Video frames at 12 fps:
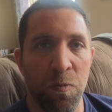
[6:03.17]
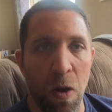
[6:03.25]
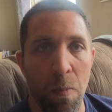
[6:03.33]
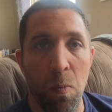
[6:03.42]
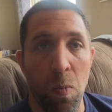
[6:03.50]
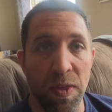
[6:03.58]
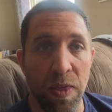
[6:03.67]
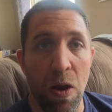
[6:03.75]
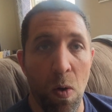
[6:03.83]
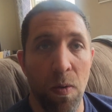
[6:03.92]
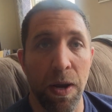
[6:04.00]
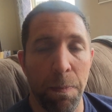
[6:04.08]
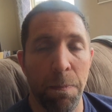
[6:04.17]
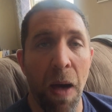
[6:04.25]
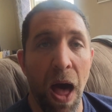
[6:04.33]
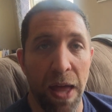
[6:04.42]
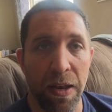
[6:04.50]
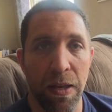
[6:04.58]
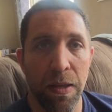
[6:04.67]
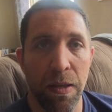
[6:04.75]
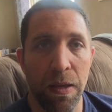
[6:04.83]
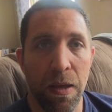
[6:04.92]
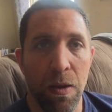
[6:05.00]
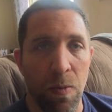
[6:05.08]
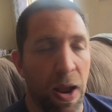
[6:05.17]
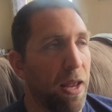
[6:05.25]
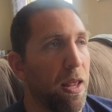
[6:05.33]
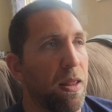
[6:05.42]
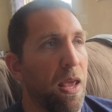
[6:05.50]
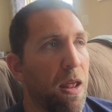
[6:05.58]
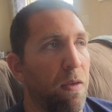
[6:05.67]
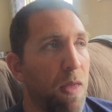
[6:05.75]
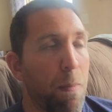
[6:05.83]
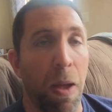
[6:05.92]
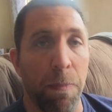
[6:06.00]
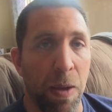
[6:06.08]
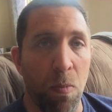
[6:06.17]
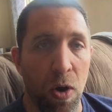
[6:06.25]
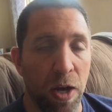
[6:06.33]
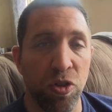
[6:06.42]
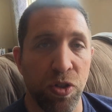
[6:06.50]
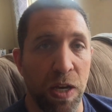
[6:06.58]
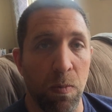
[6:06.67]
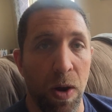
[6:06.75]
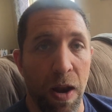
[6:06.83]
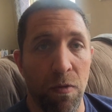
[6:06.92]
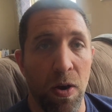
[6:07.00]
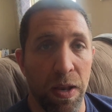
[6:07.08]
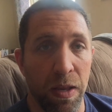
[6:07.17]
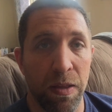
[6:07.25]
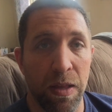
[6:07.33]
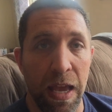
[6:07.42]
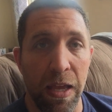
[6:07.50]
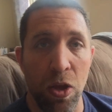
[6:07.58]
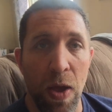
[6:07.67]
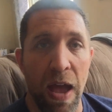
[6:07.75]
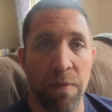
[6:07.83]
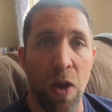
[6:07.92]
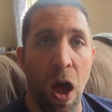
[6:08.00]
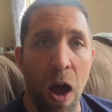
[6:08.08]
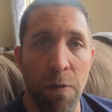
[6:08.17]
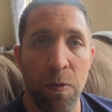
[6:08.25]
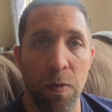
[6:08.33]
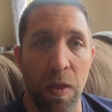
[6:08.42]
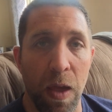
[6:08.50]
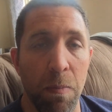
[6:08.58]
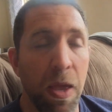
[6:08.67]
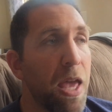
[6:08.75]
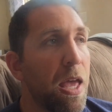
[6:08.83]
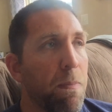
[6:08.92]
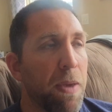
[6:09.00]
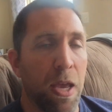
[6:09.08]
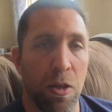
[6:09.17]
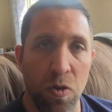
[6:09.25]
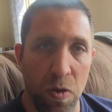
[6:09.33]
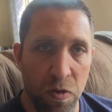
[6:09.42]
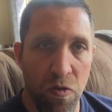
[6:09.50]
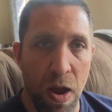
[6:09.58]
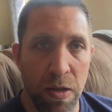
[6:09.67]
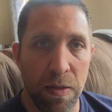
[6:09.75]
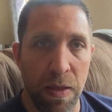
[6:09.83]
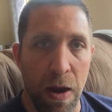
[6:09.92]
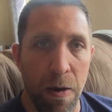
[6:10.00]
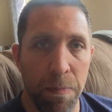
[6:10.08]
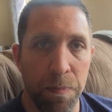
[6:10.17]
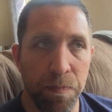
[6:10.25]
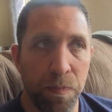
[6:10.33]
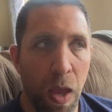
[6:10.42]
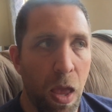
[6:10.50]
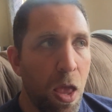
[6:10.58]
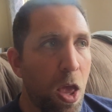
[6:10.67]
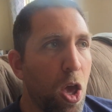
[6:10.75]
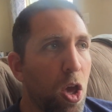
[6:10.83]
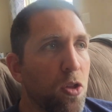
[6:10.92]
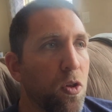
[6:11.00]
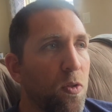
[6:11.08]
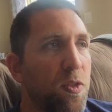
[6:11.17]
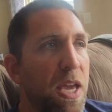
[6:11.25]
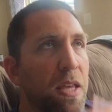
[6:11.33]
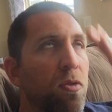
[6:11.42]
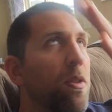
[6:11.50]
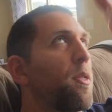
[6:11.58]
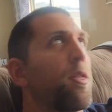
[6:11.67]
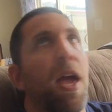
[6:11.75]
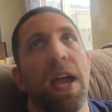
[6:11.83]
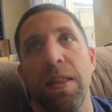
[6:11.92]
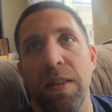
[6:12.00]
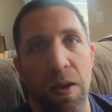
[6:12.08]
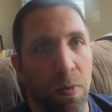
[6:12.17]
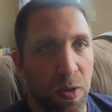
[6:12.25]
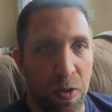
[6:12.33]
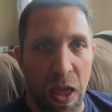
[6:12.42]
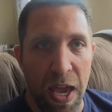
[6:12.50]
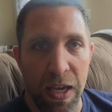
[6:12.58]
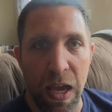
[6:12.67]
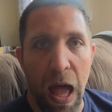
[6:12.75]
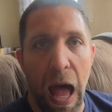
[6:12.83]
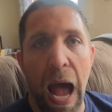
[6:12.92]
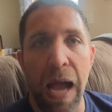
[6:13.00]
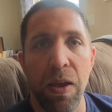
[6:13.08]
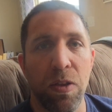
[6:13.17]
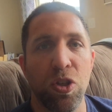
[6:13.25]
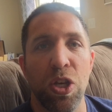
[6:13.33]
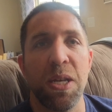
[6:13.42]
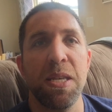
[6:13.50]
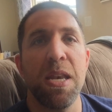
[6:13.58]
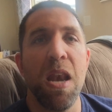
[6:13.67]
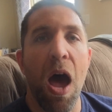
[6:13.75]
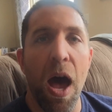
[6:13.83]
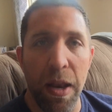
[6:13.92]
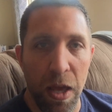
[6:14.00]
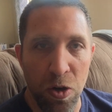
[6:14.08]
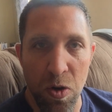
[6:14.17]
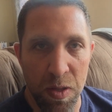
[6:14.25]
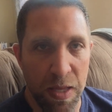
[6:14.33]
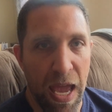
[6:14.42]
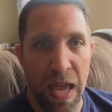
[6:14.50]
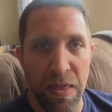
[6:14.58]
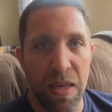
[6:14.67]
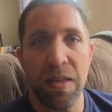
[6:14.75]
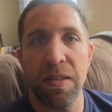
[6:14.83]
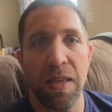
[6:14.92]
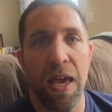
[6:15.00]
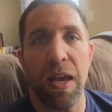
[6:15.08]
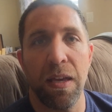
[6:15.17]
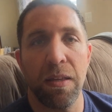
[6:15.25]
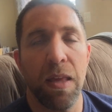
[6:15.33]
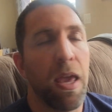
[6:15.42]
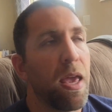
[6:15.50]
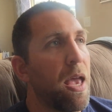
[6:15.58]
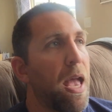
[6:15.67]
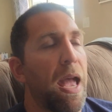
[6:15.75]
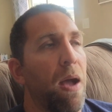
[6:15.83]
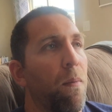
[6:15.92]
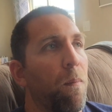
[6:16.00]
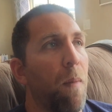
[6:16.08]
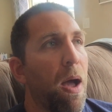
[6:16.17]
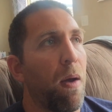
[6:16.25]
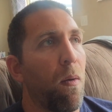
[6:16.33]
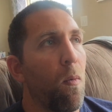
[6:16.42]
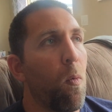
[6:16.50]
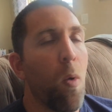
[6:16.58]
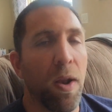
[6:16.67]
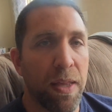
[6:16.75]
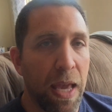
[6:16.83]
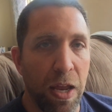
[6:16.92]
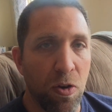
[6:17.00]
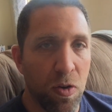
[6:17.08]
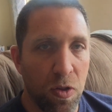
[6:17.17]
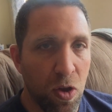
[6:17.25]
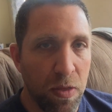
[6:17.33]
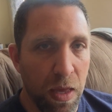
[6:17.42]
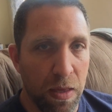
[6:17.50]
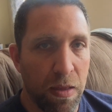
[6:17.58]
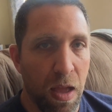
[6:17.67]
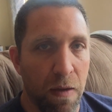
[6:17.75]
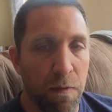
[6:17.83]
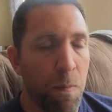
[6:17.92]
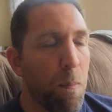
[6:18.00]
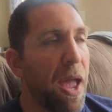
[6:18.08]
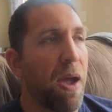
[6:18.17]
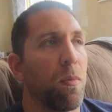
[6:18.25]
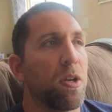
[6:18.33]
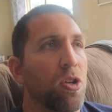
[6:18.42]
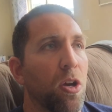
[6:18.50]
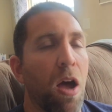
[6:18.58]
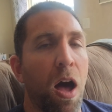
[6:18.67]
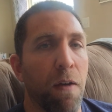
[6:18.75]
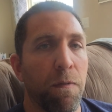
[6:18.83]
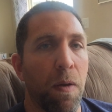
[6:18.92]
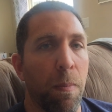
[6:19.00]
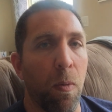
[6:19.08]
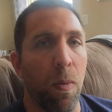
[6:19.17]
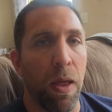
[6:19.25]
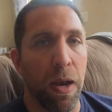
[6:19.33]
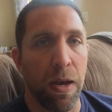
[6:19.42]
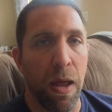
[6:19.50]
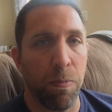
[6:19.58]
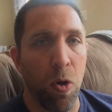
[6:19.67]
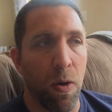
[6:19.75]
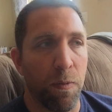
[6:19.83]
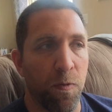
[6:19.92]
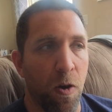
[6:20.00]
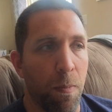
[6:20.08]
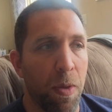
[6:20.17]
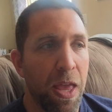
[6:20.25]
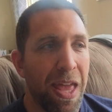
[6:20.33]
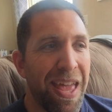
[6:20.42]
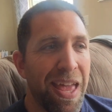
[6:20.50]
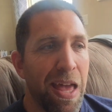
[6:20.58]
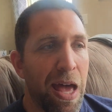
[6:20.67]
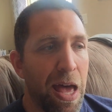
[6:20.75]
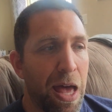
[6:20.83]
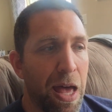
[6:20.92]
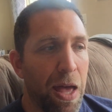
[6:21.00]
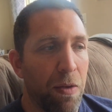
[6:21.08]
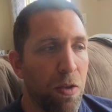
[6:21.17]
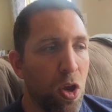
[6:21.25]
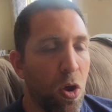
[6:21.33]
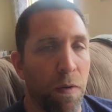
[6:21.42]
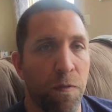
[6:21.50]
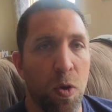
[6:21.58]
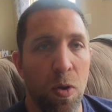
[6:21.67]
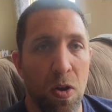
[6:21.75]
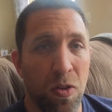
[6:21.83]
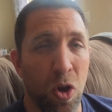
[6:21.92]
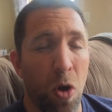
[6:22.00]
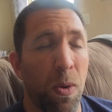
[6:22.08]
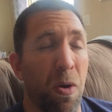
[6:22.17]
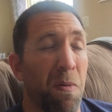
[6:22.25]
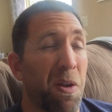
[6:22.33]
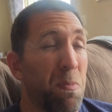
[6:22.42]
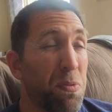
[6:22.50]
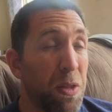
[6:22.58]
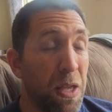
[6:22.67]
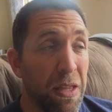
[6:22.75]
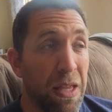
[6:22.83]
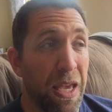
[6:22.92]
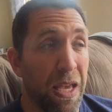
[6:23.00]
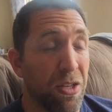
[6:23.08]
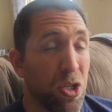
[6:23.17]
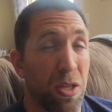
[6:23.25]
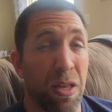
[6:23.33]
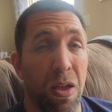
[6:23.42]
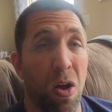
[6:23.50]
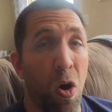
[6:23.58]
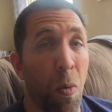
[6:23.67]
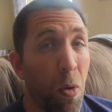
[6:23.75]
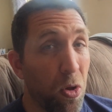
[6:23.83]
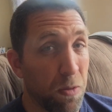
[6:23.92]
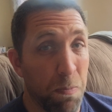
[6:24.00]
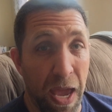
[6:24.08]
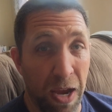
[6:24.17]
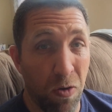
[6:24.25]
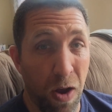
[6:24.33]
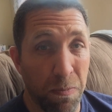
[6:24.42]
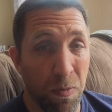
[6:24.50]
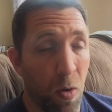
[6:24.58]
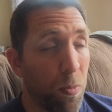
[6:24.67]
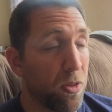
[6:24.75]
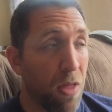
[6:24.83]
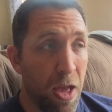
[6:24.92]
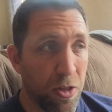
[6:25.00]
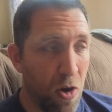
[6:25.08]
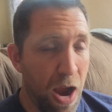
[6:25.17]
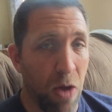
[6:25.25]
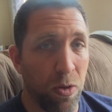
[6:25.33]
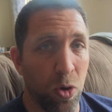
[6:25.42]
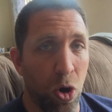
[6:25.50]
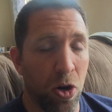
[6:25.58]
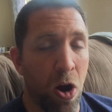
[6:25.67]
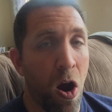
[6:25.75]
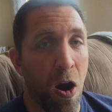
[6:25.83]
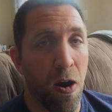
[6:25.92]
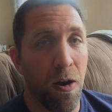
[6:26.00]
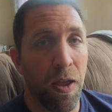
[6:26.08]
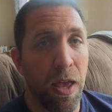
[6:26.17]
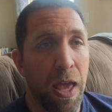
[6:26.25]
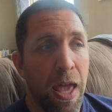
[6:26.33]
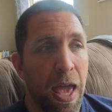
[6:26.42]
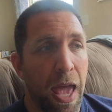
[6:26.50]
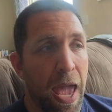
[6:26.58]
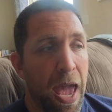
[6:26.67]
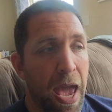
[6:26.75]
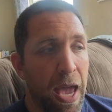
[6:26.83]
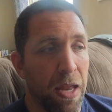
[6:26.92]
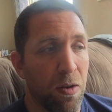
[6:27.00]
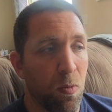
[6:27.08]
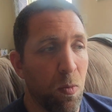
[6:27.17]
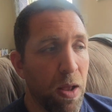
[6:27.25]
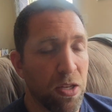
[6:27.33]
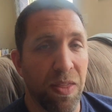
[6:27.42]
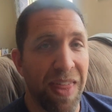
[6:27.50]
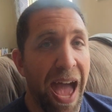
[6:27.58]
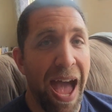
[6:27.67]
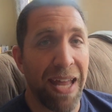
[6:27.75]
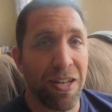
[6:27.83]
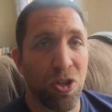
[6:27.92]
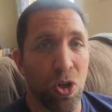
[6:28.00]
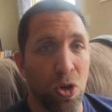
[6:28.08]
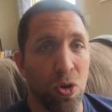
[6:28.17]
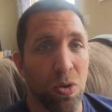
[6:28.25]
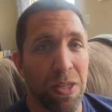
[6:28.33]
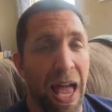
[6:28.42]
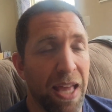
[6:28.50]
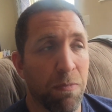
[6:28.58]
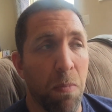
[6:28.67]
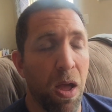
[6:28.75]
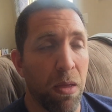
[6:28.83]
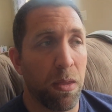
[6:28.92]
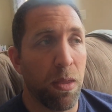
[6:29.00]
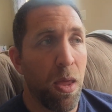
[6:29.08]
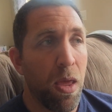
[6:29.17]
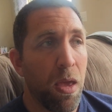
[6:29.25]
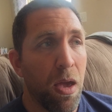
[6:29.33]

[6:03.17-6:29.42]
from what they already bought, right? And they might be more interested in whatever it is that you have to offer them because there's trust there. So these are the things that was like, I did not understand these things. And once I understood this stuff, man, we took off. I mean, we ended up going from, a few years ago, we were completely just almost bankrupt, almost lost our house and our car, and went to that to last month.